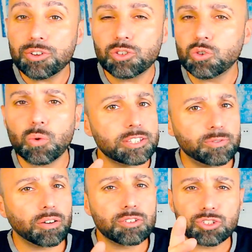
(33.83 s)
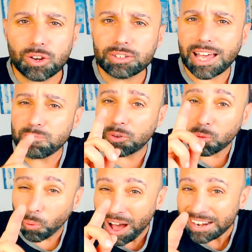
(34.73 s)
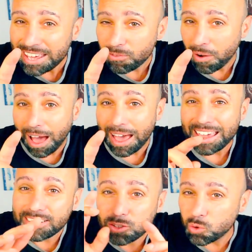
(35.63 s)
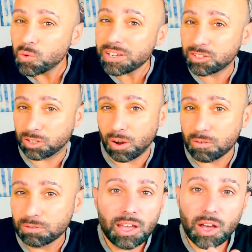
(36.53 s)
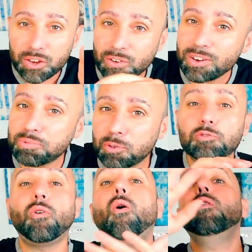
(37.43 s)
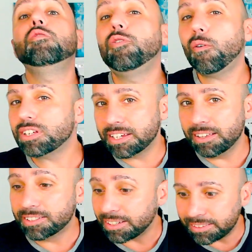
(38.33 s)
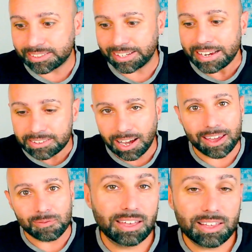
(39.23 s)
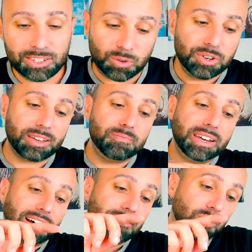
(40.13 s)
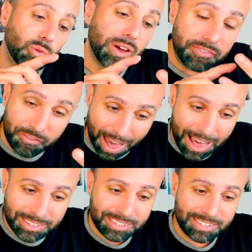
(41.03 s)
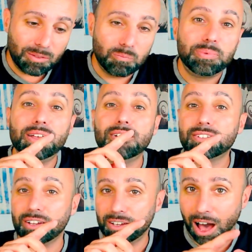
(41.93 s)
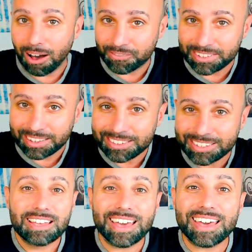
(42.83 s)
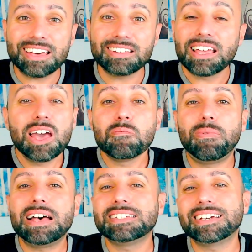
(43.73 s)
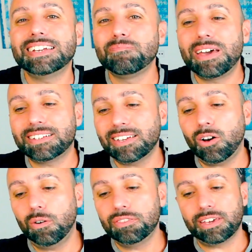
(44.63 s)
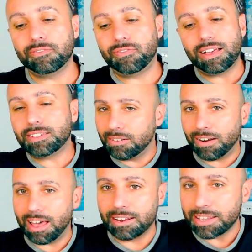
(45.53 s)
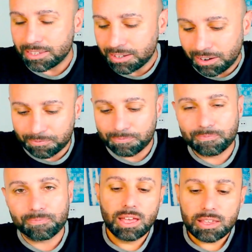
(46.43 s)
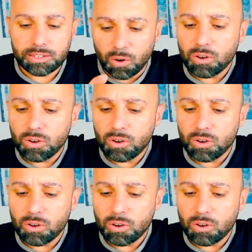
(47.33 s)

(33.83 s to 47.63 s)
do is focus your time on one area, and in doing so, you improve all 4 skills at the same time. So you can become fluent fast, build confidence, and basically make the whole thing faster and easier. So